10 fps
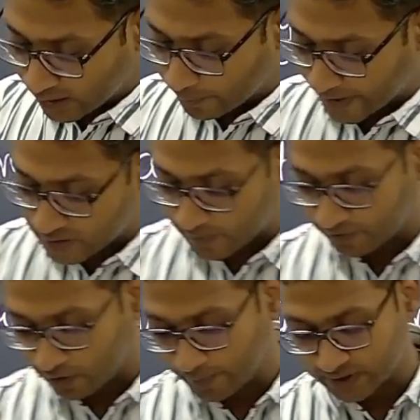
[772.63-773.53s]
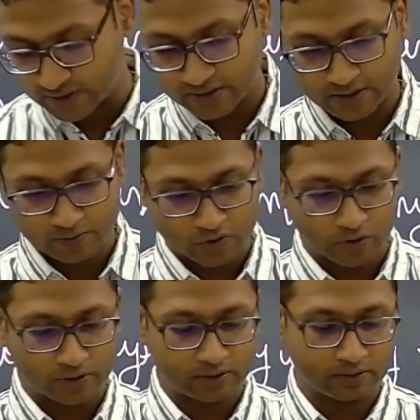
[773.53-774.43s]
best performing systems
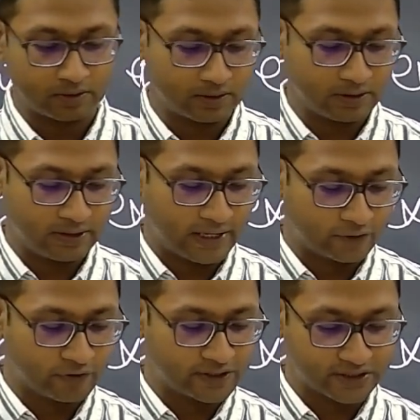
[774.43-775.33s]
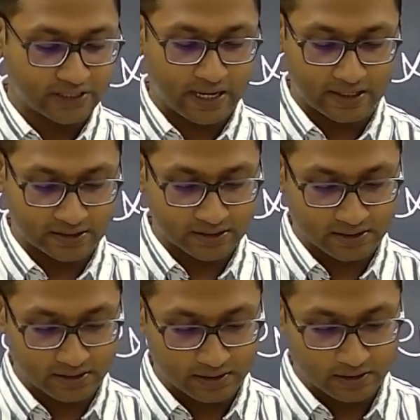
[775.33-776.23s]
on language task
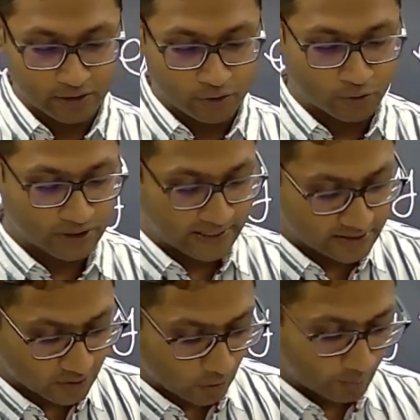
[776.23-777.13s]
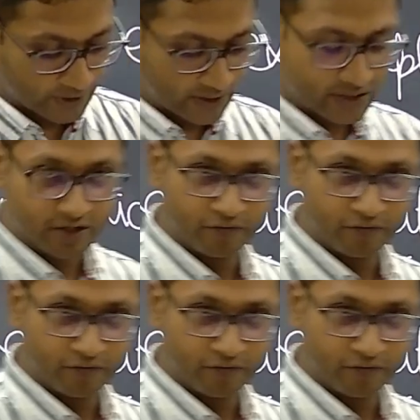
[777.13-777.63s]
utilize a combination of